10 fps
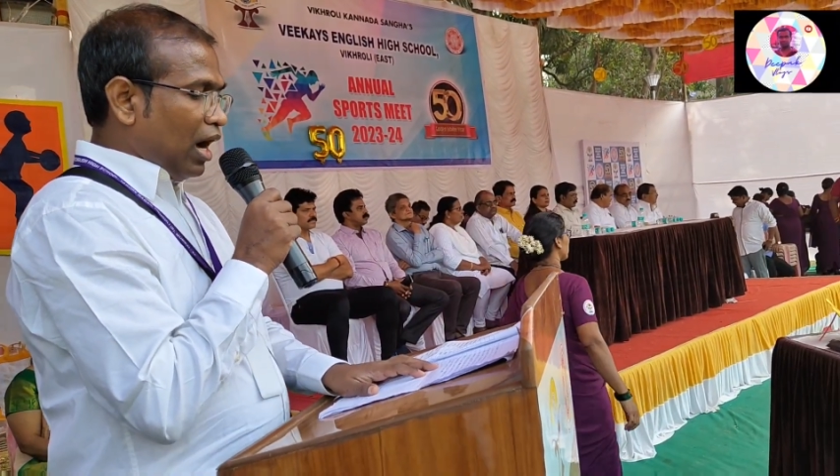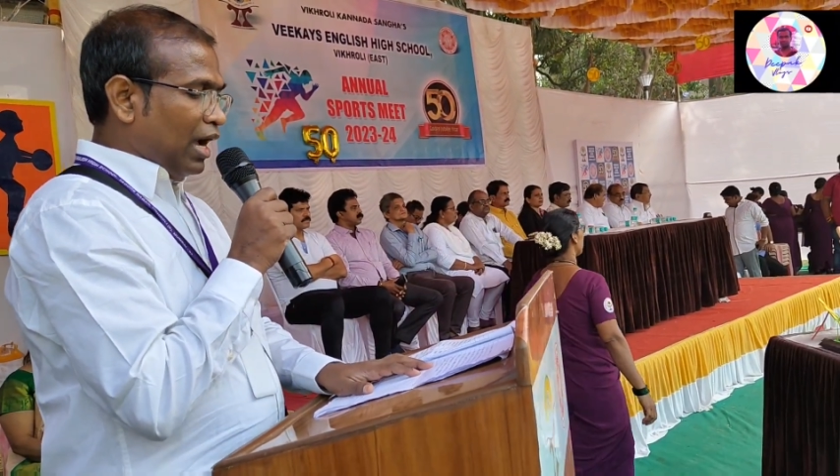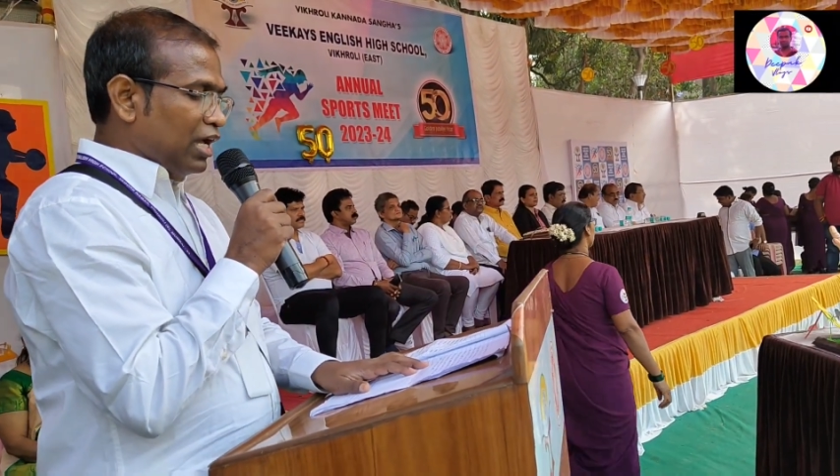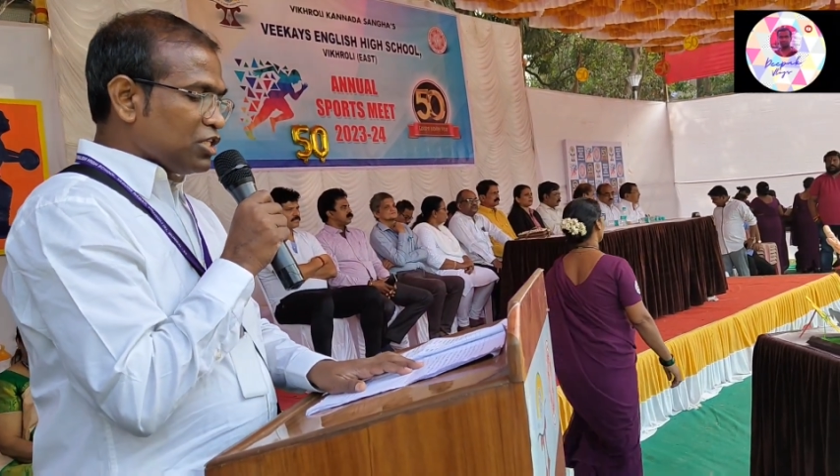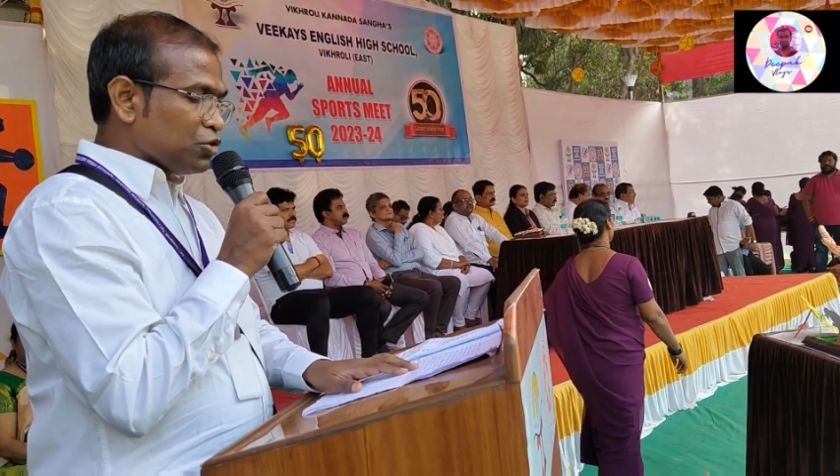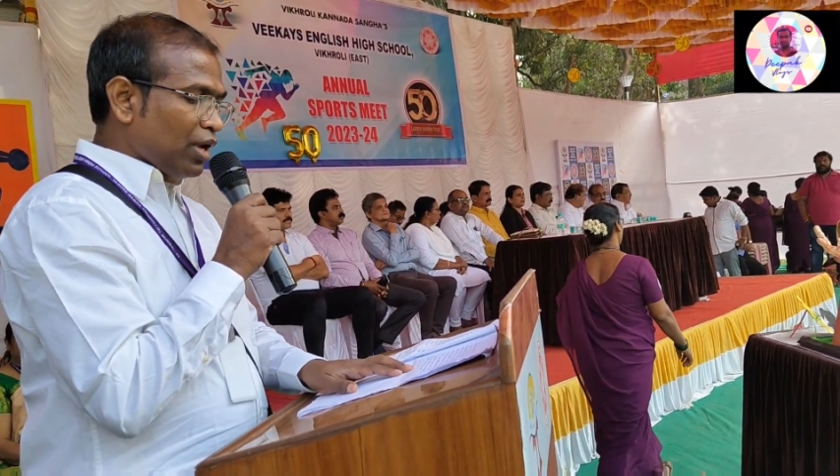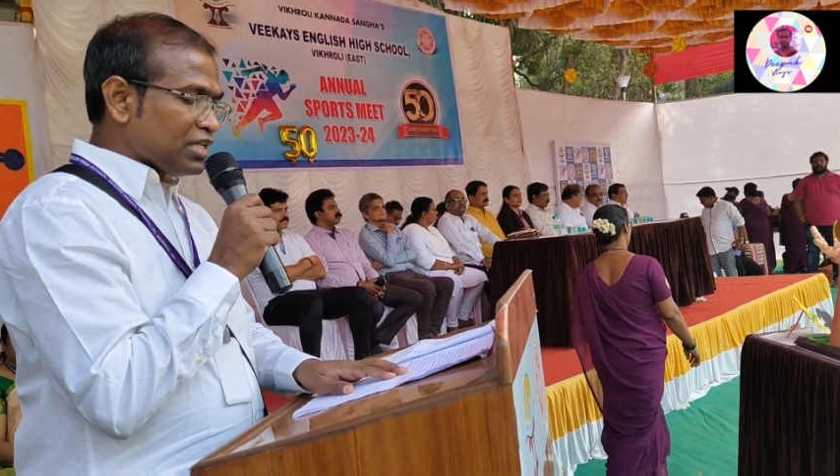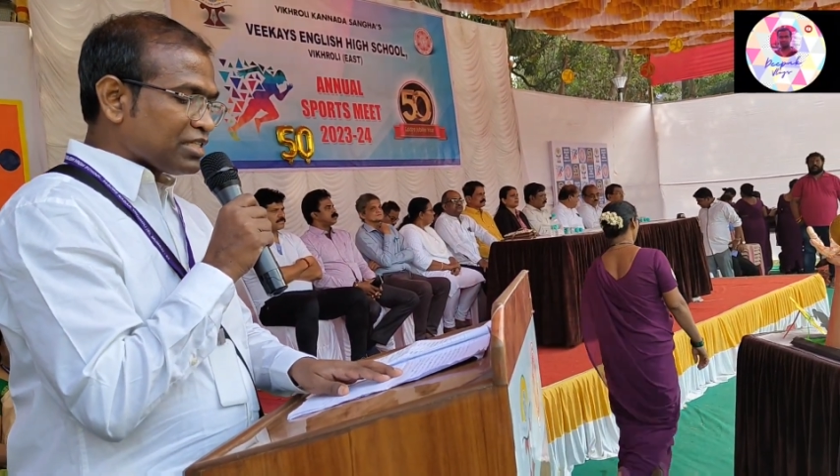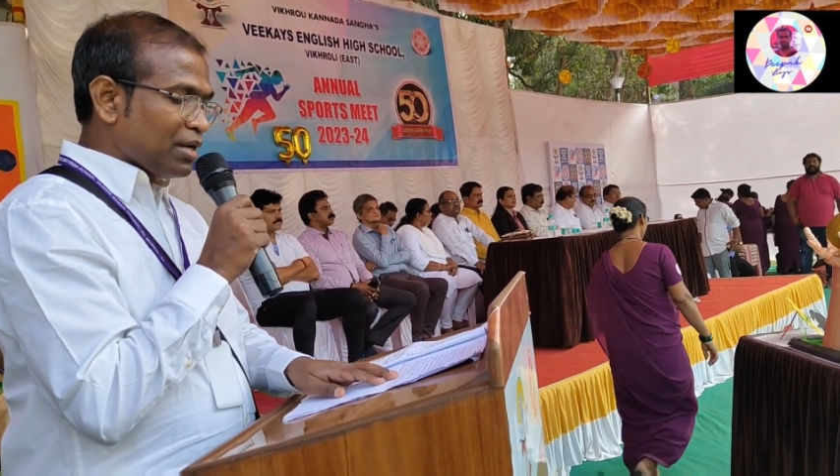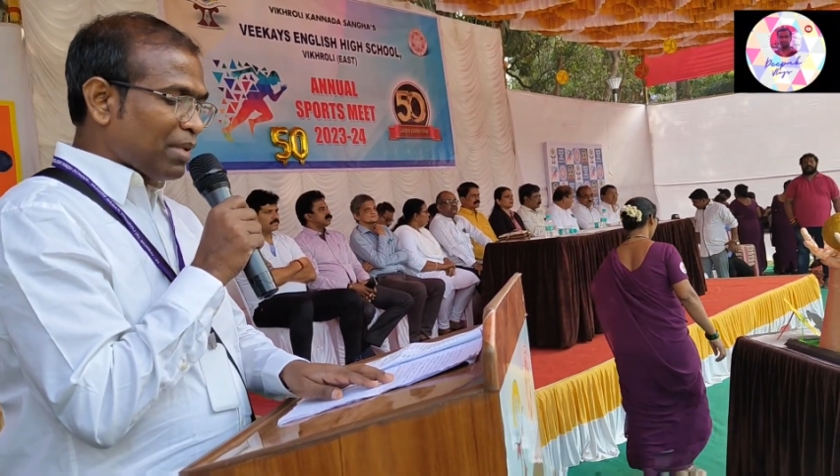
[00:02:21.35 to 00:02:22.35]
I also
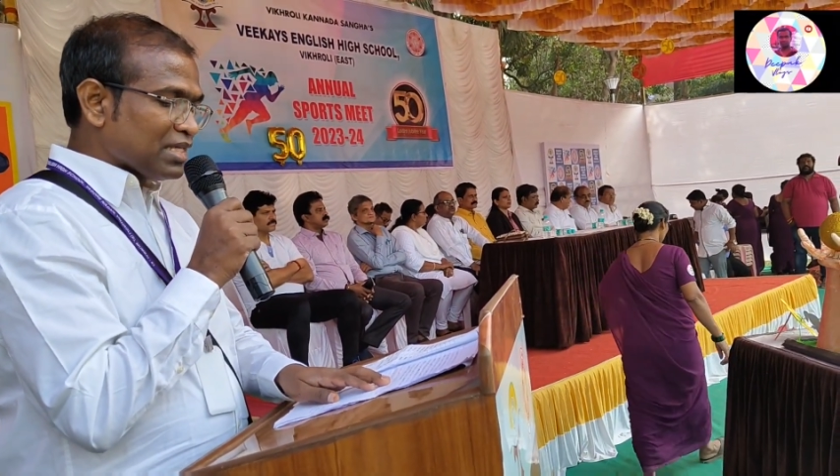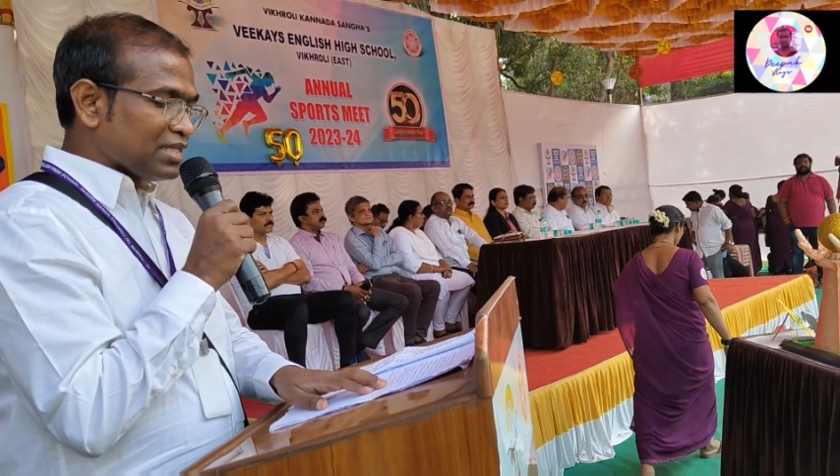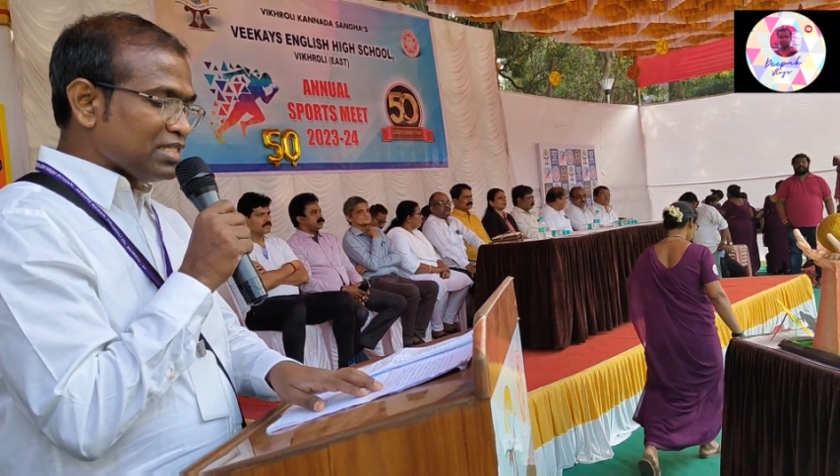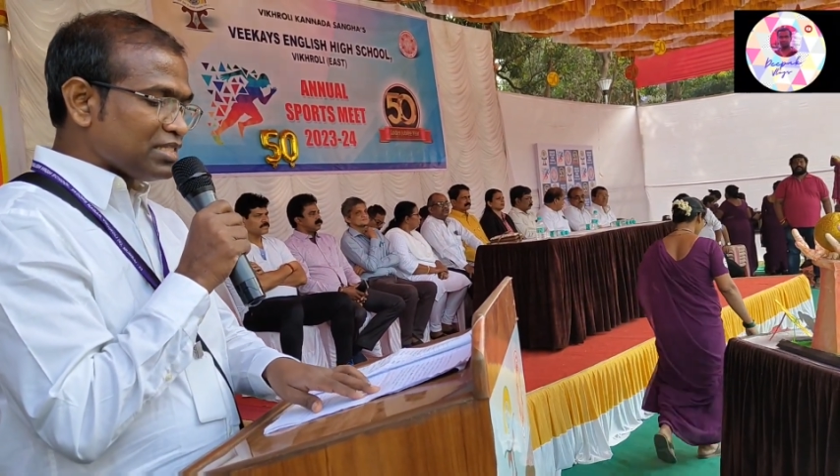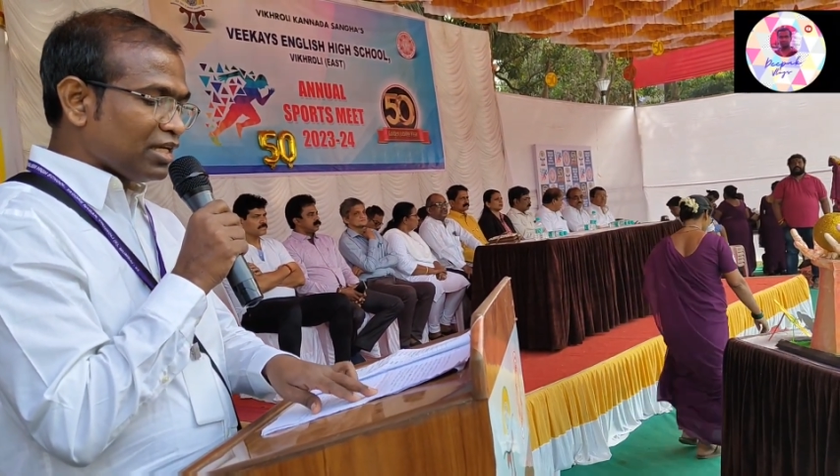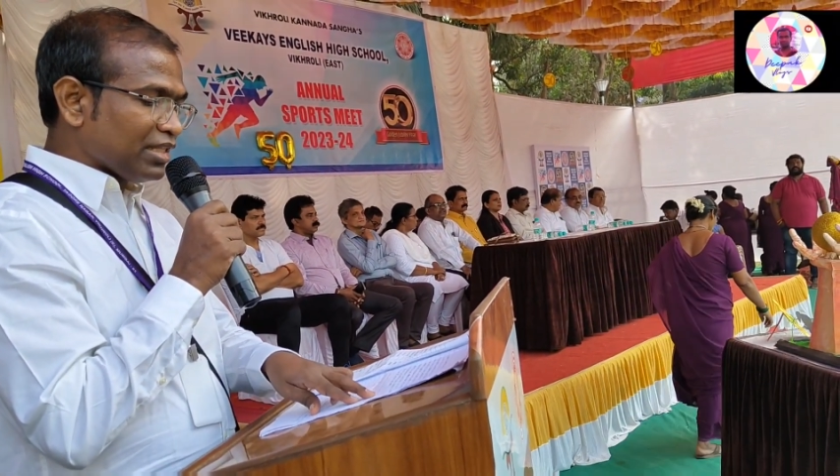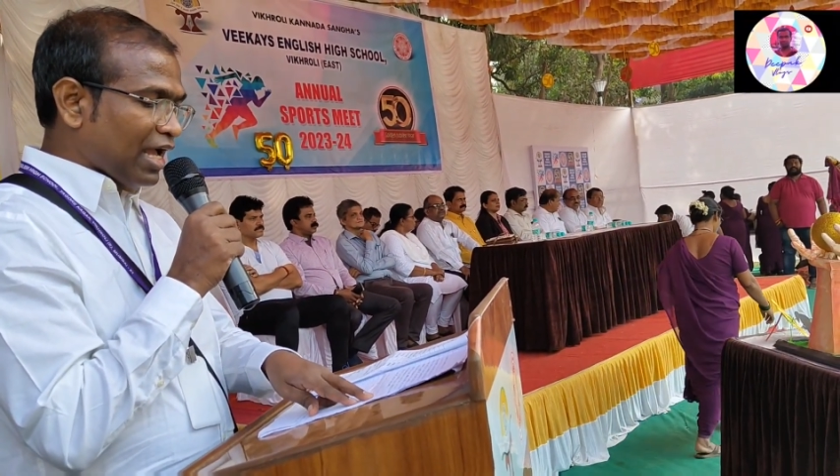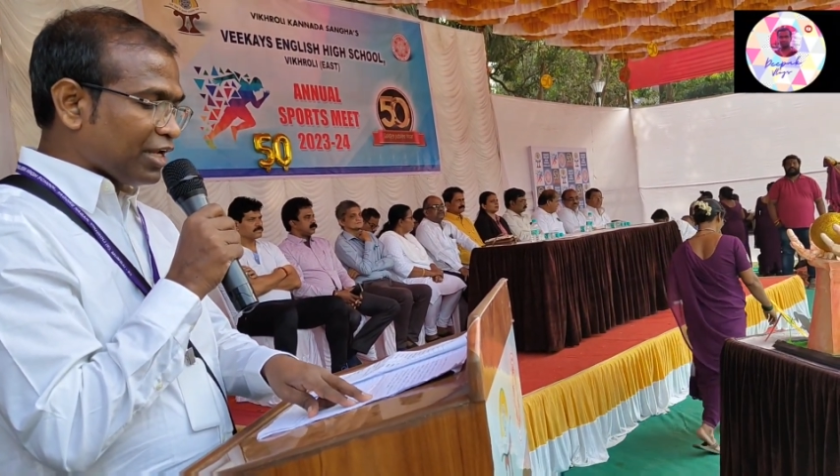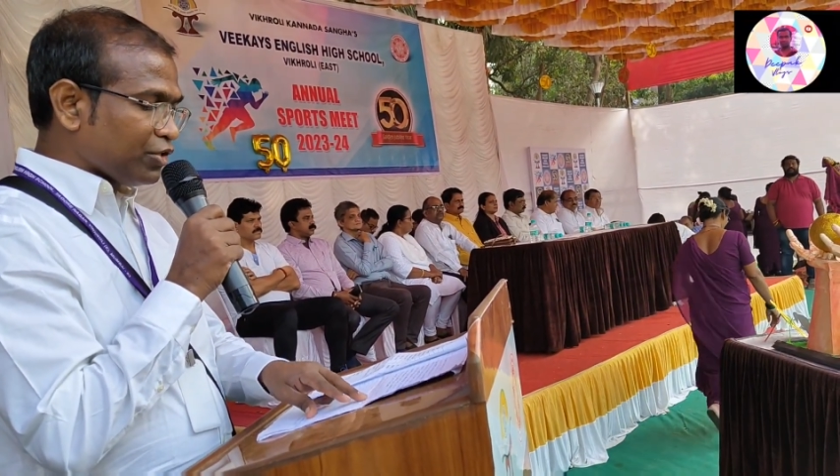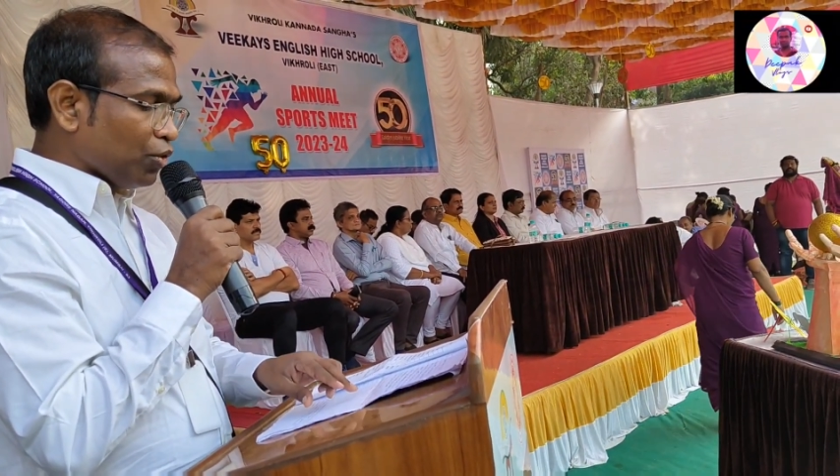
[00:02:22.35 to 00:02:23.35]
extend my sincere
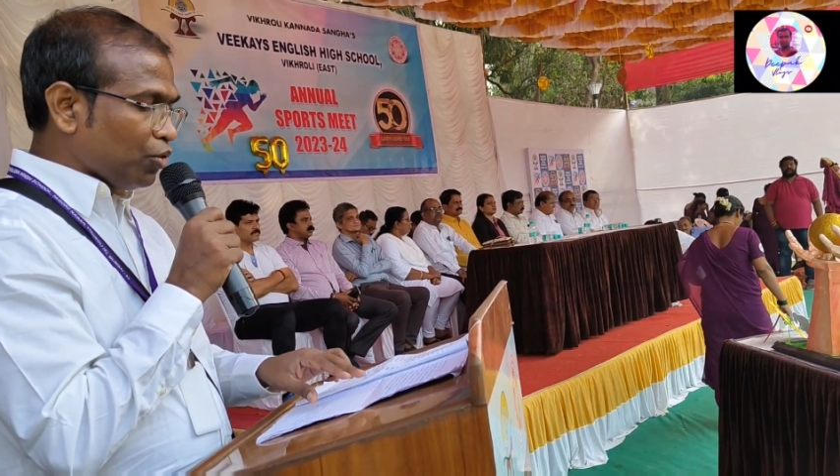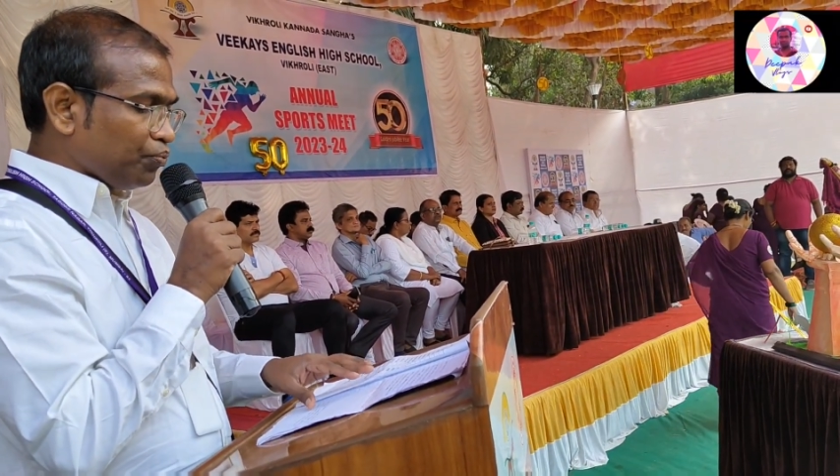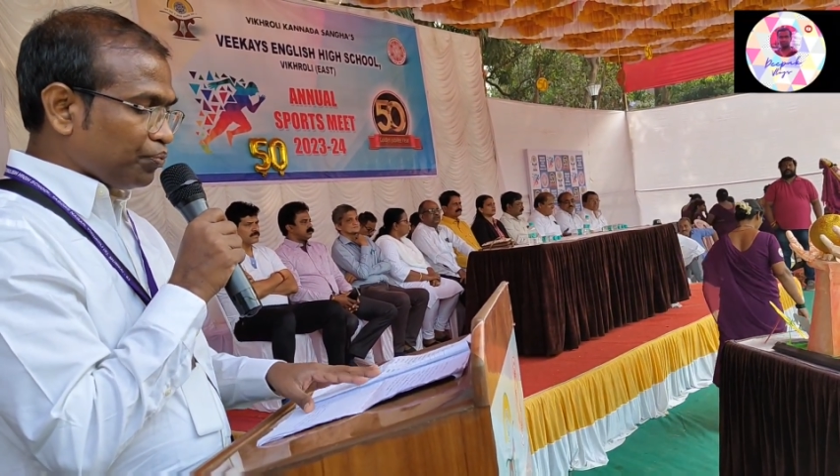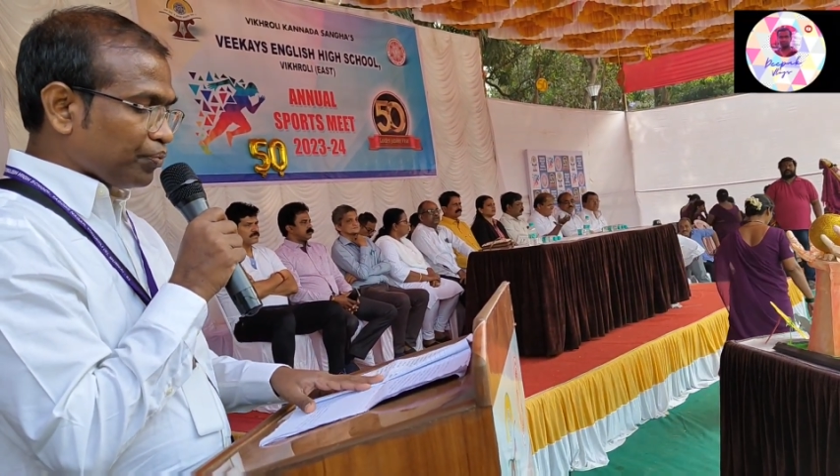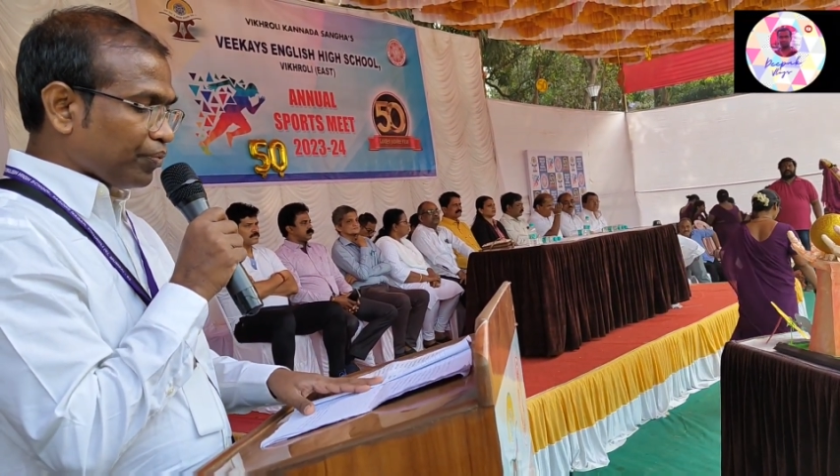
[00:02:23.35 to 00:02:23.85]
thank to